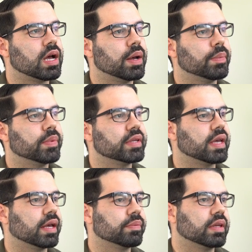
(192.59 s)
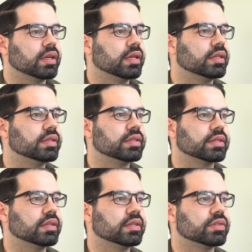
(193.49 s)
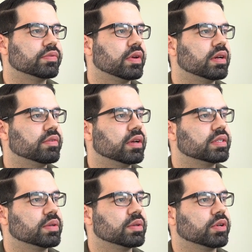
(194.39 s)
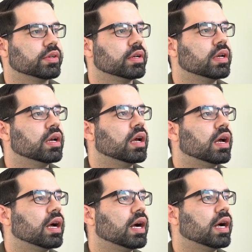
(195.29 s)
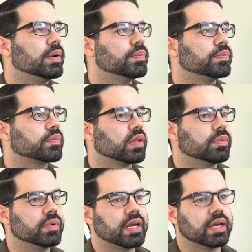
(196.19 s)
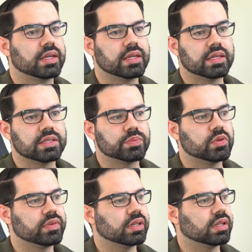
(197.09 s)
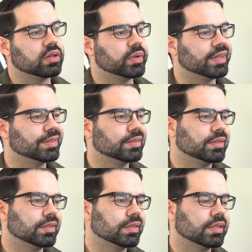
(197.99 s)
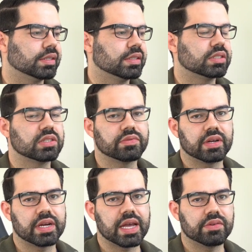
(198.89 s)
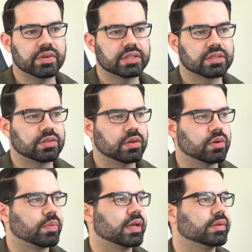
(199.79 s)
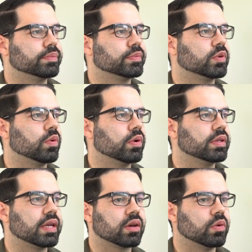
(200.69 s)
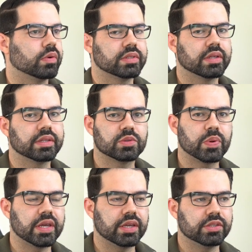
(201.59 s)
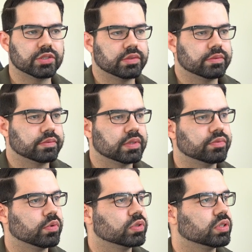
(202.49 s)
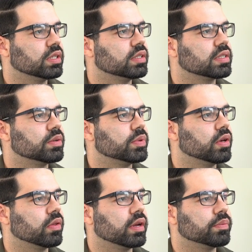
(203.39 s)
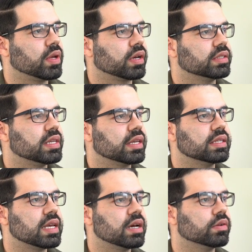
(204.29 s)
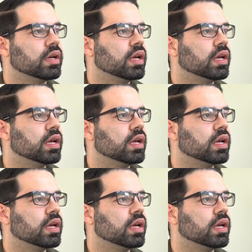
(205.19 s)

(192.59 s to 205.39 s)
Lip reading: But yeah, it's very, very similar. But yeah, it is moving a little bit. This is a very high risk, so my CoinGecko was on this page, and unfortunately it's going to be on there. I'm not going to take this out.